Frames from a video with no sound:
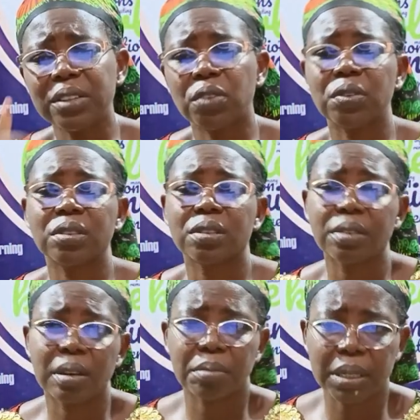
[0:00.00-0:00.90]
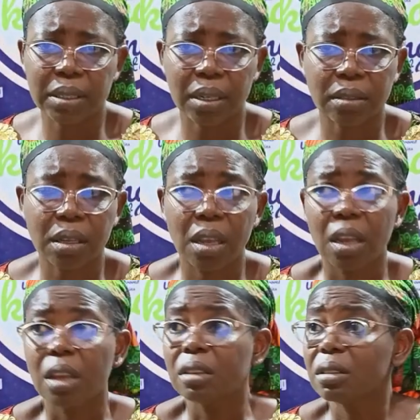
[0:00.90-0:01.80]
of a cereal matters.
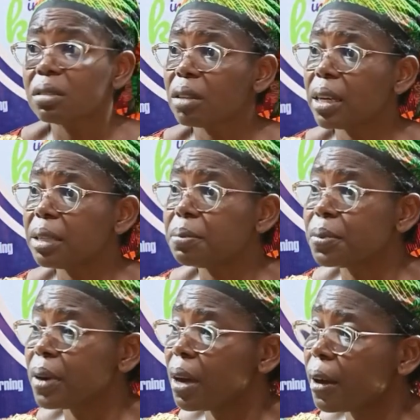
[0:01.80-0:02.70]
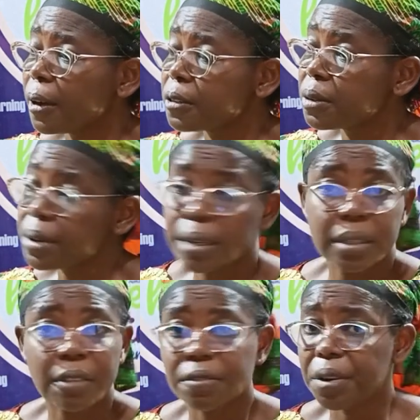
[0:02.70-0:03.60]
Usually
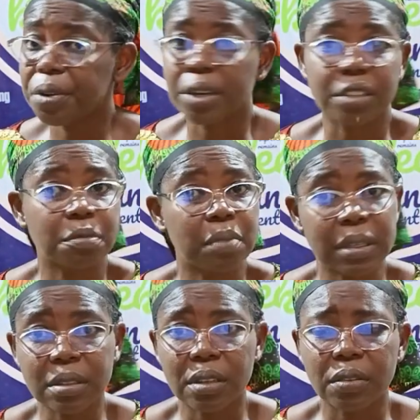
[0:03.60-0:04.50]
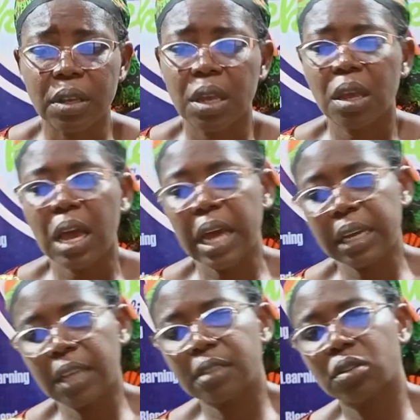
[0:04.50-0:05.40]
cereals are very expensive. I
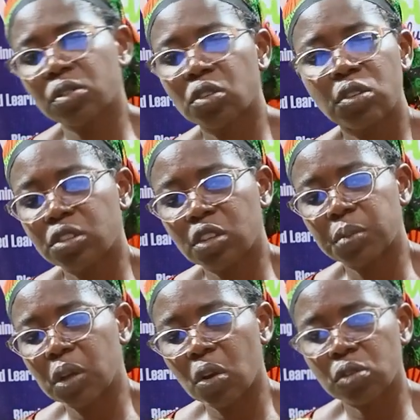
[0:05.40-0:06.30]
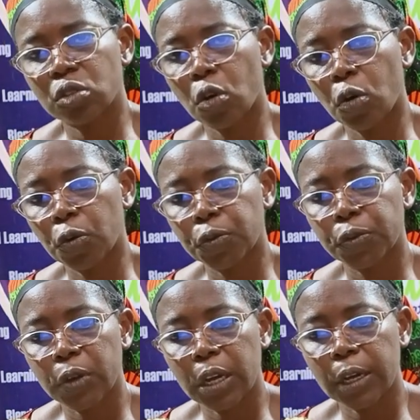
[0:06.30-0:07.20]
guess not only just because of
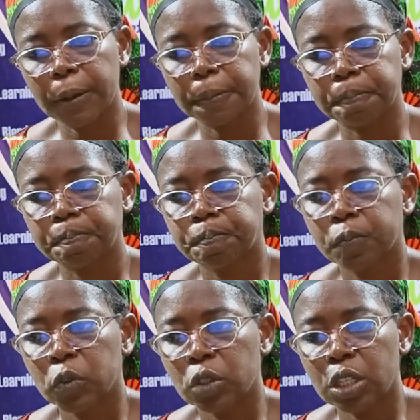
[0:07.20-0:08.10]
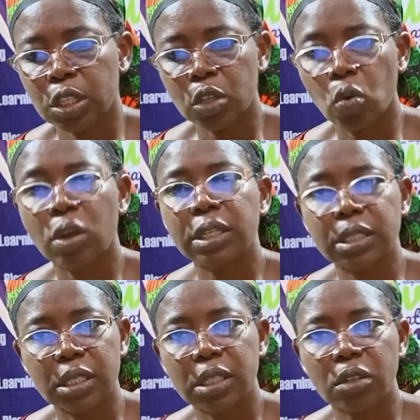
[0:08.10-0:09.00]
the
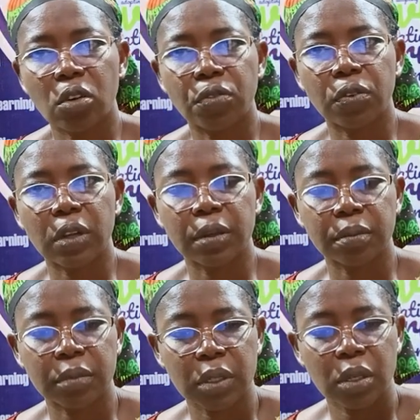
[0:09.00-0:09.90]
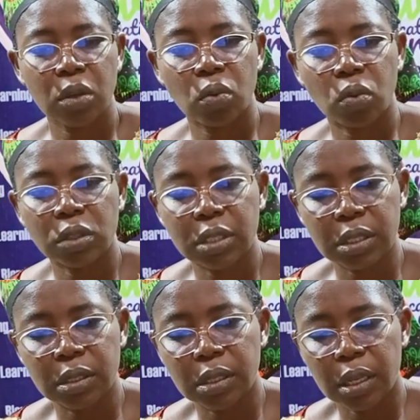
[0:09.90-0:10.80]
quality of what
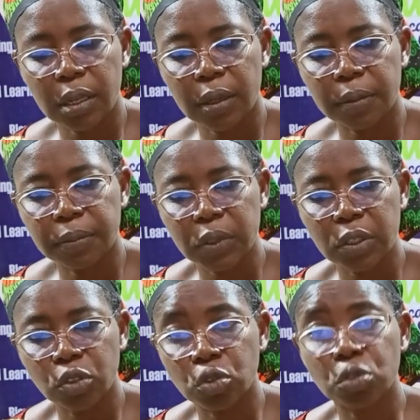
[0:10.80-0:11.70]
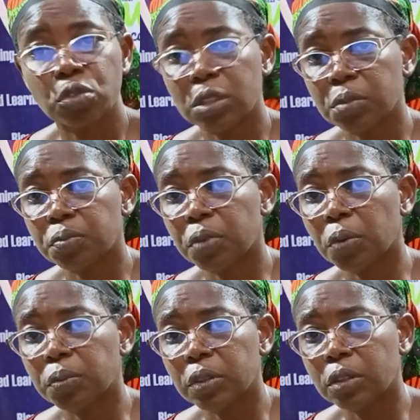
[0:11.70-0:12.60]
is used in
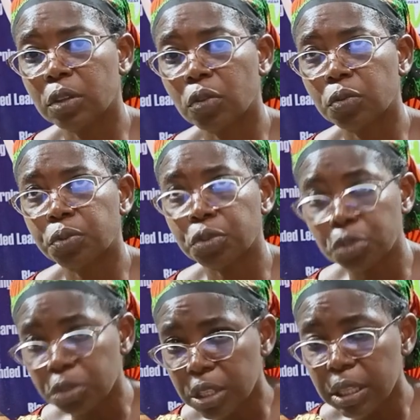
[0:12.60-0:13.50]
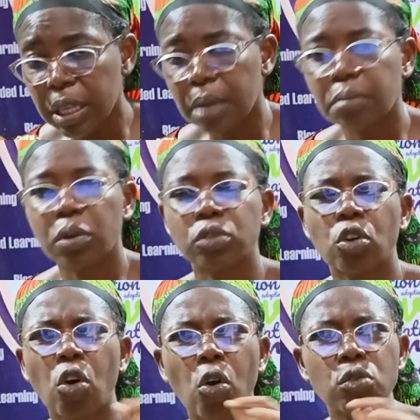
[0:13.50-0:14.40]
producing them, but
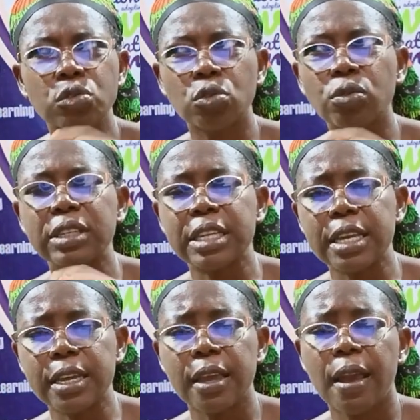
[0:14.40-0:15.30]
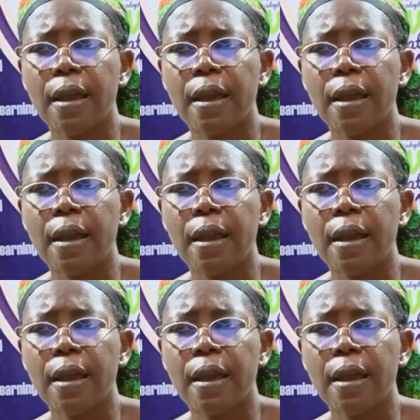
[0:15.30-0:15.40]
also the